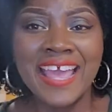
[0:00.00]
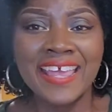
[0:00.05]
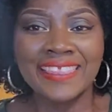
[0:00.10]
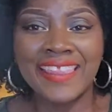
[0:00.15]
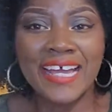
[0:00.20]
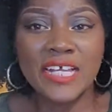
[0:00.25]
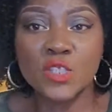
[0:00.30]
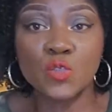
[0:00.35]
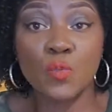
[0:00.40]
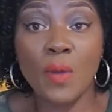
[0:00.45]

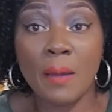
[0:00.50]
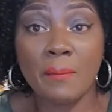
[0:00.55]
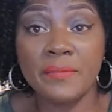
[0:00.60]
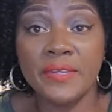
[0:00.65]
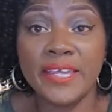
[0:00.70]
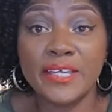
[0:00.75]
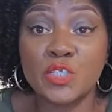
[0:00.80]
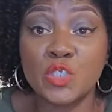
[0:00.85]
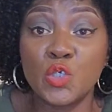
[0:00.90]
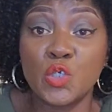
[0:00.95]
That's why I'm
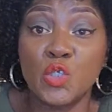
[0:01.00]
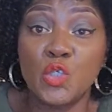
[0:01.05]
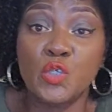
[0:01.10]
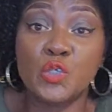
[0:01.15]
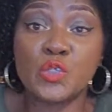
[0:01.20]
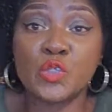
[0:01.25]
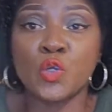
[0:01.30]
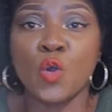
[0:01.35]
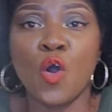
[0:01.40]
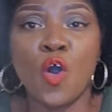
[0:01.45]
here to
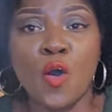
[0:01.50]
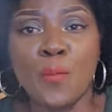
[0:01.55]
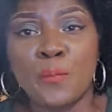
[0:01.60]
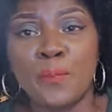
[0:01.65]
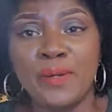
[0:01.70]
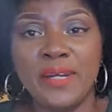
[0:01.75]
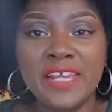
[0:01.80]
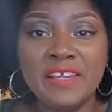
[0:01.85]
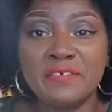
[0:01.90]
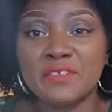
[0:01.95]
use to
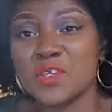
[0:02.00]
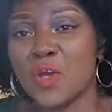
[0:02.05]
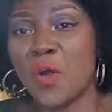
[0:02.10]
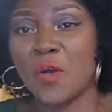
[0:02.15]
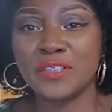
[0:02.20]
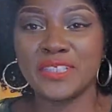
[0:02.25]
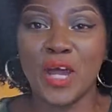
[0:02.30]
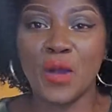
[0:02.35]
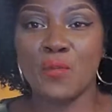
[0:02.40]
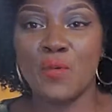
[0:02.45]
uplift
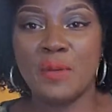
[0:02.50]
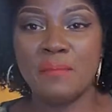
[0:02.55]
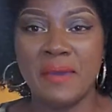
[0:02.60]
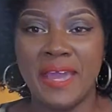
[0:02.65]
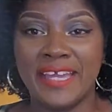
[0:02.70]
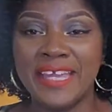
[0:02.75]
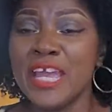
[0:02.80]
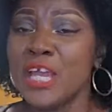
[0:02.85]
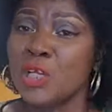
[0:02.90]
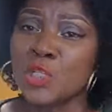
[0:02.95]
other
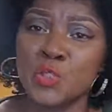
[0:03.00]
women,